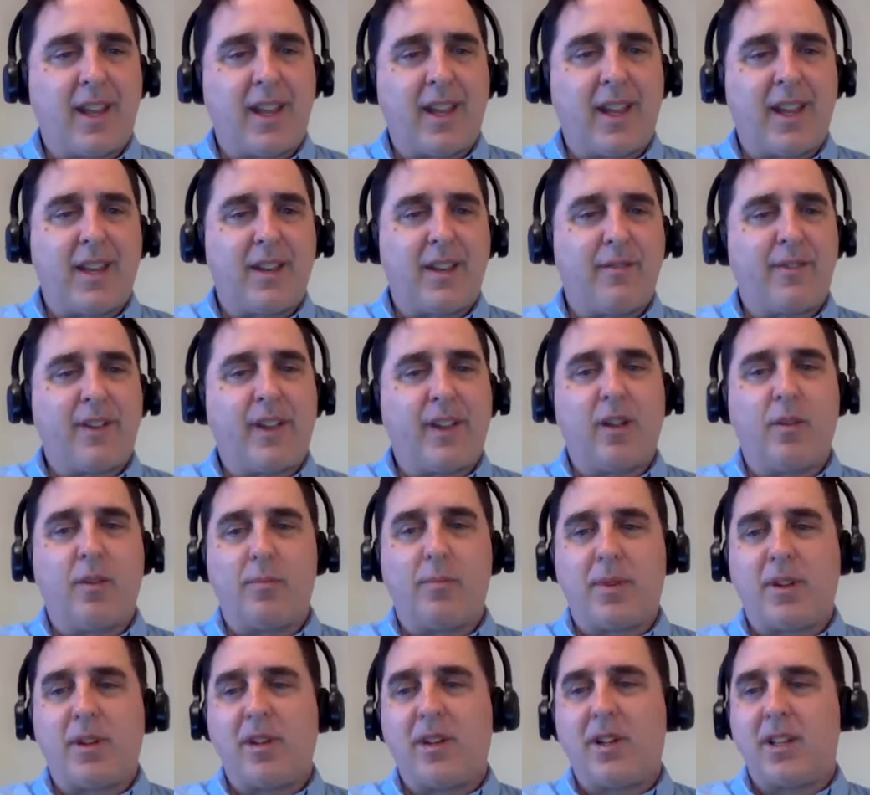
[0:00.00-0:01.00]
and
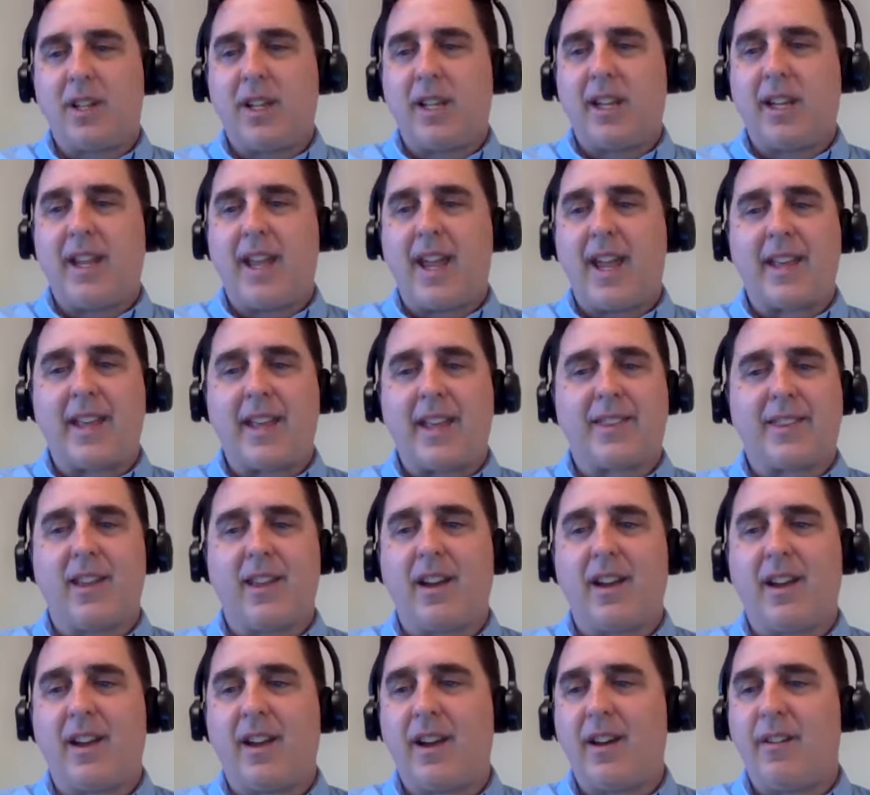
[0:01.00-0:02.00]
availability at
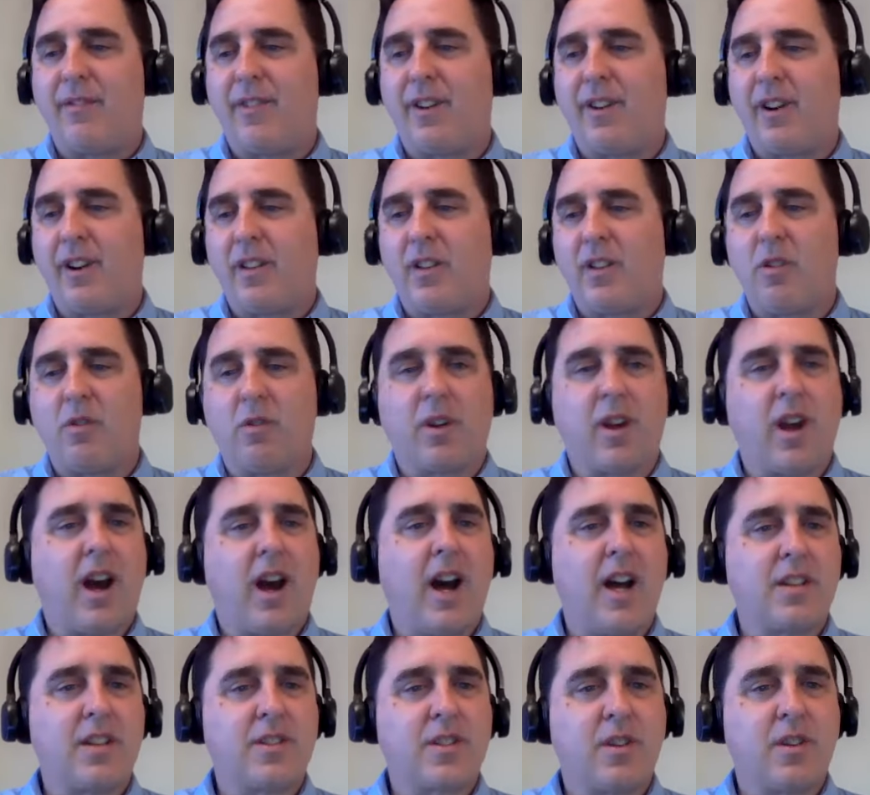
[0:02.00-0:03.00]
the a very low
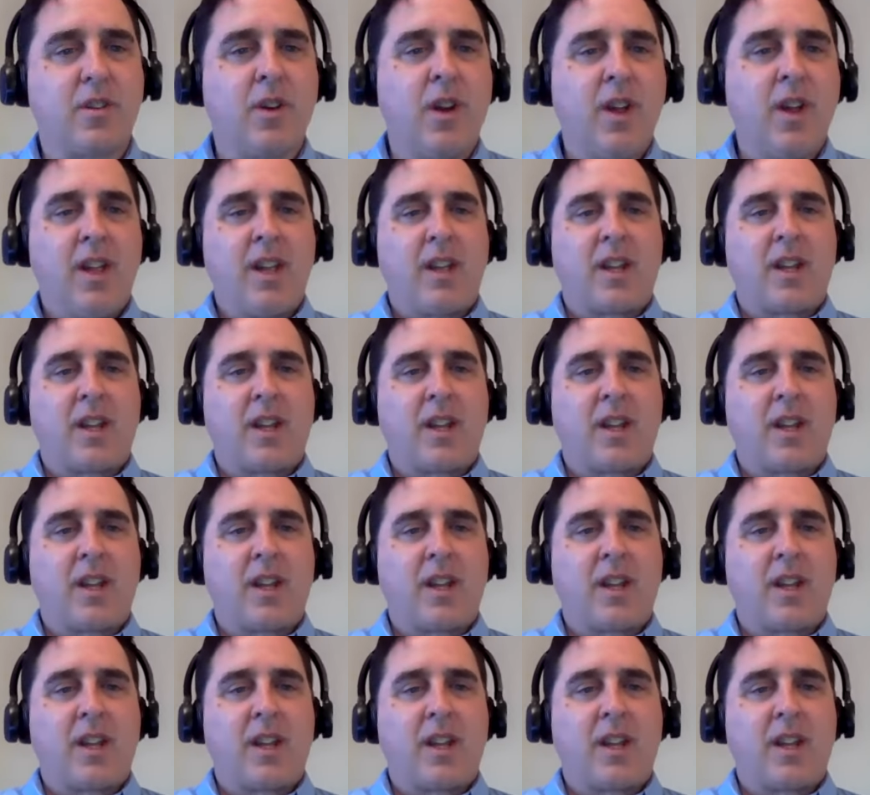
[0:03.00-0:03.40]
cost. So